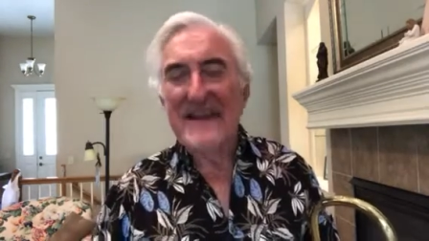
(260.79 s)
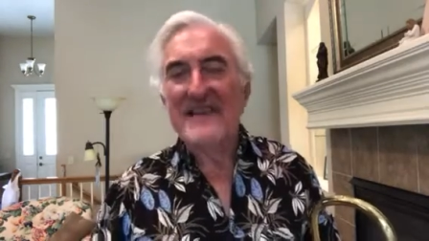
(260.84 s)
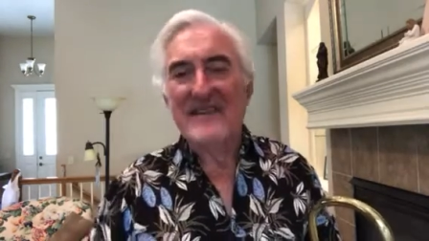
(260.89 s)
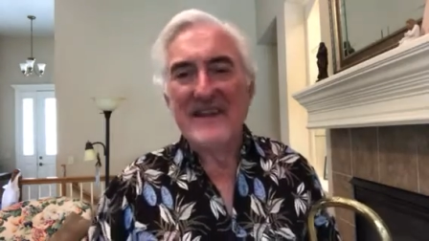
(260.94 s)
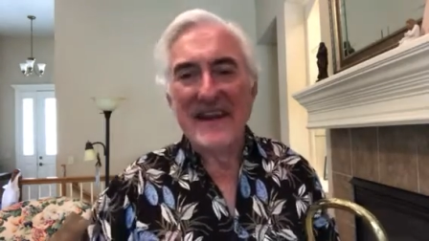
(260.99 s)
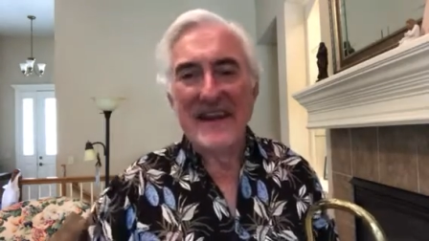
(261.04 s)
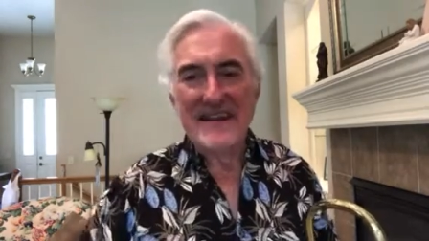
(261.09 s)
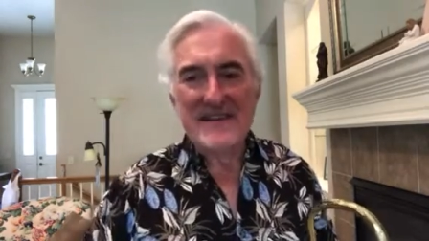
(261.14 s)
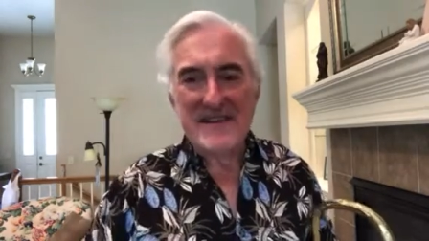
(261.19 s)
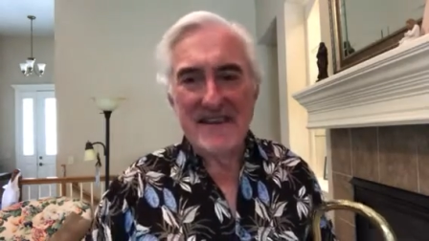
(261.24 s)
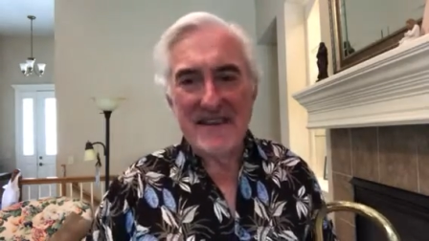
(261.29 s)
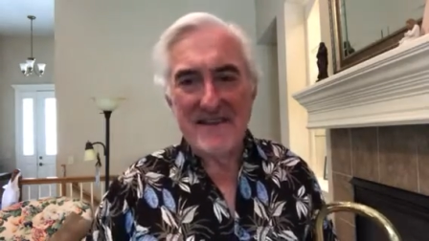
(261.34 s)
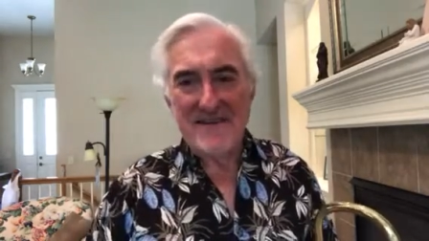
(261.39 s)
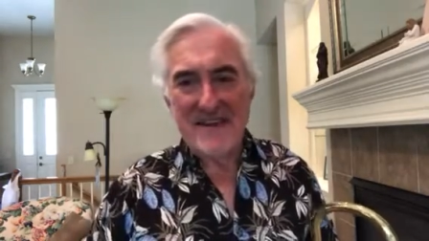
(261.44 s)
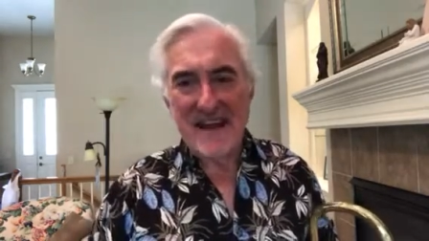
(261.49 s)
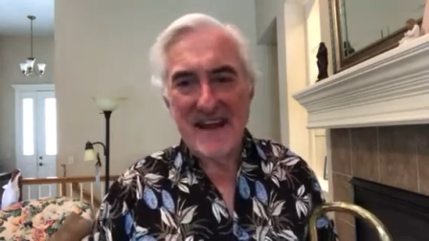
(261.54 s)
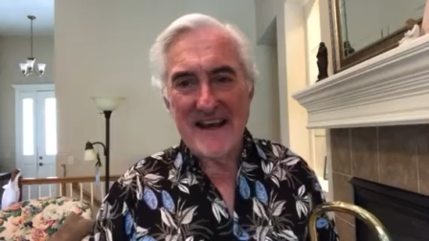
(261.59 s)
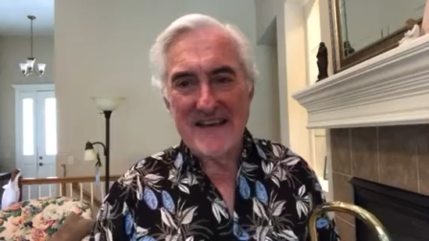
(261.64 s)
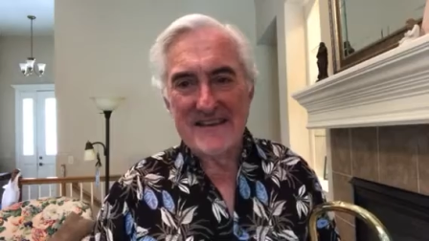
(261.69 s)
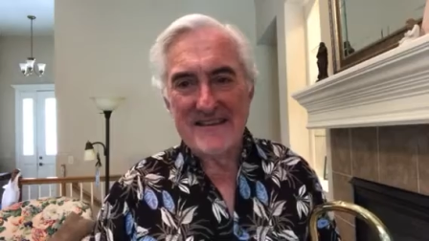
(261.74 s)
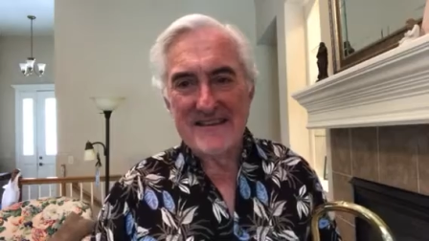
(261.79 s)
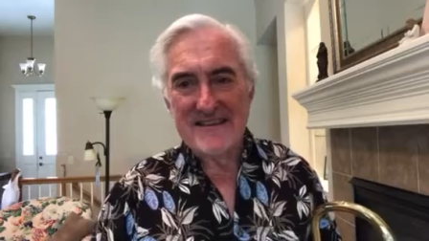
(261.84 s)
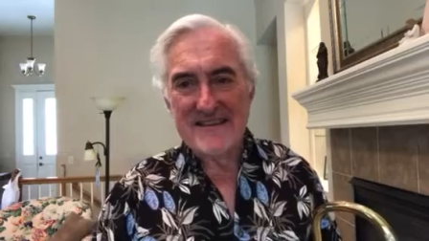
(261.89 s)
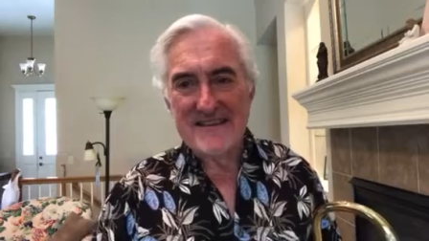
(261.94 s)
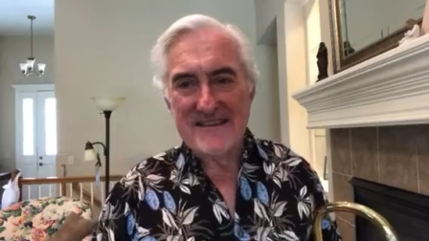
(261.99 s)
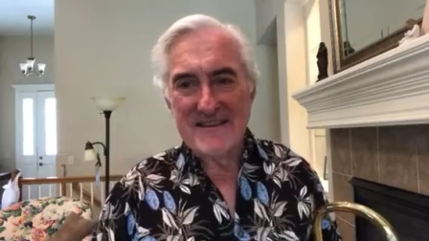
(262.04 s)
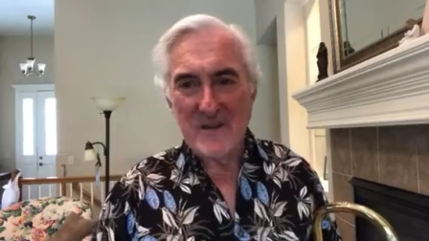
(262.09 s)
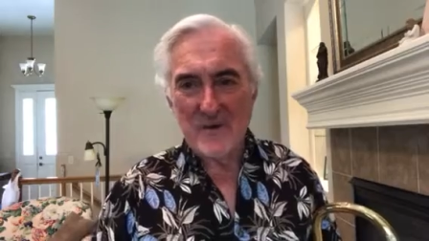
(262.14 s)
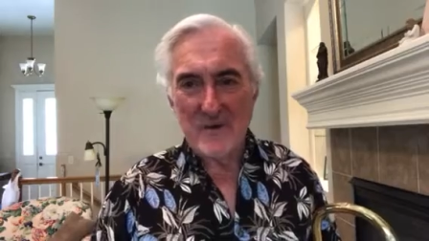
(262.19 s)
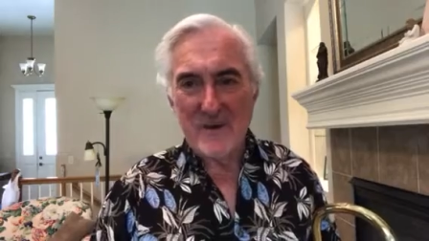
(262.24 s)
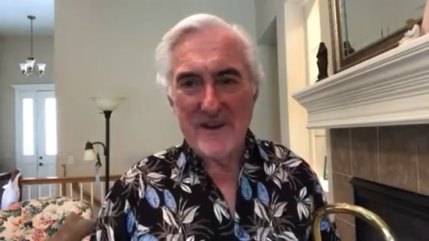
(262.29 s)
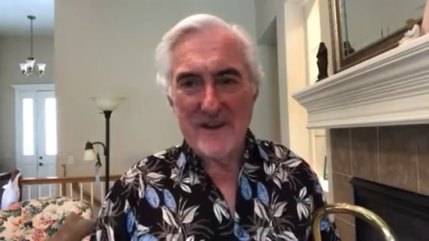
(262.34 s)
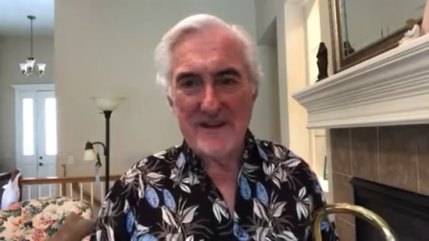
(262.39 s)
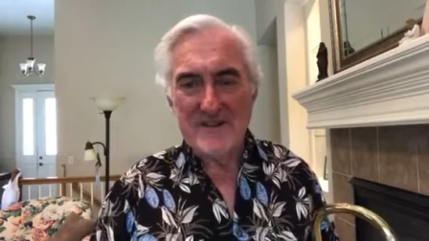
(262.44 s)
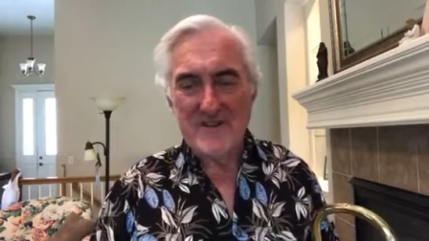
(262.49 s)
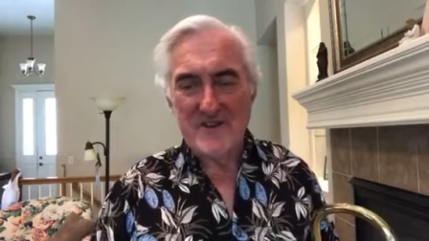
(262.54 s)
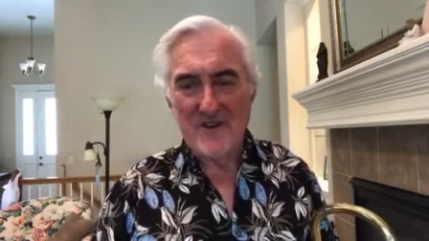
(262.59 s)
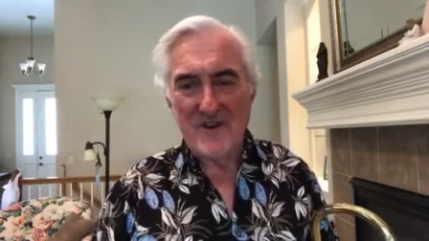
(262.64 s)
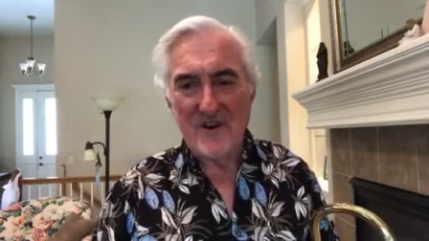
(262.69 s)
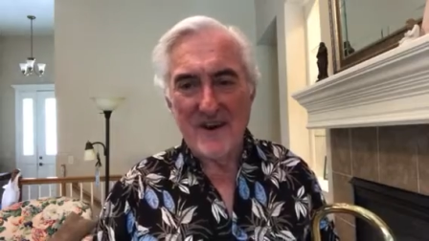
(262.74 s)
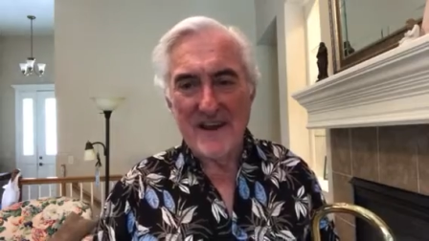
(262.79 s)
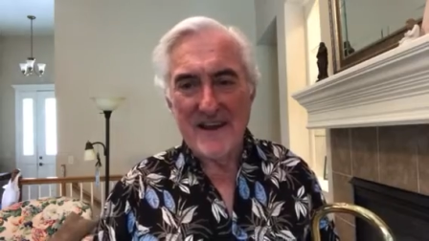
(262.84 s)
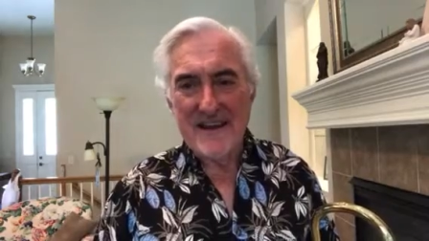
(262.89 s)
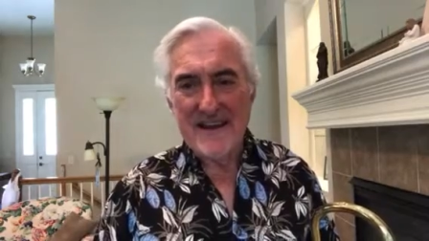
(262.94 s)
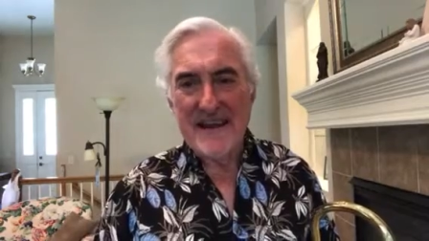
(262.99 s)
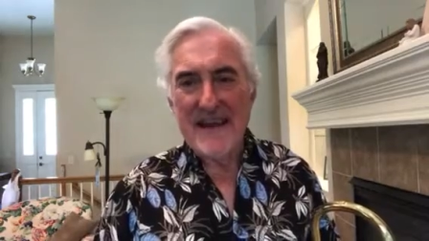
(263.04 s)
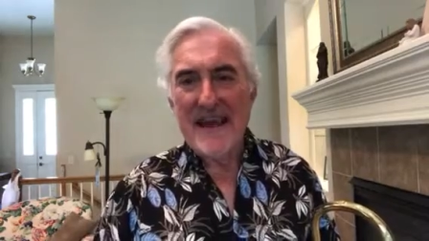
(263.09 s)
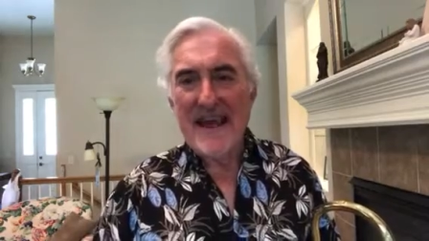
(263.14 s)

that he's given us, that we enjoy